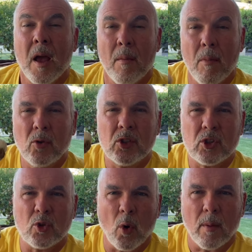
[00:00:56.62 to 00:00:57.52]
Most
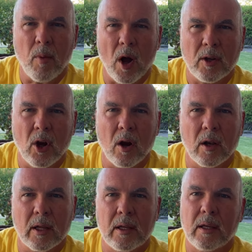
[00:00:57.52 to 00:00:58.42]
store-bought
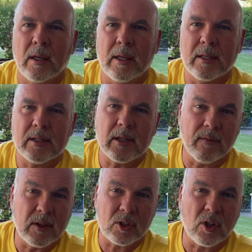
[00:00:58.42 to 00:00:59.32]
garlic is
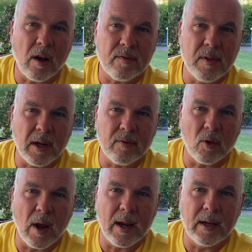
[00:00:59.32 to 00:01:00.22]
of the softneck
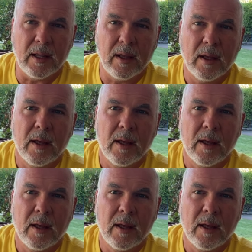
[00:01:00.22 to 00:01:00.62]
variety,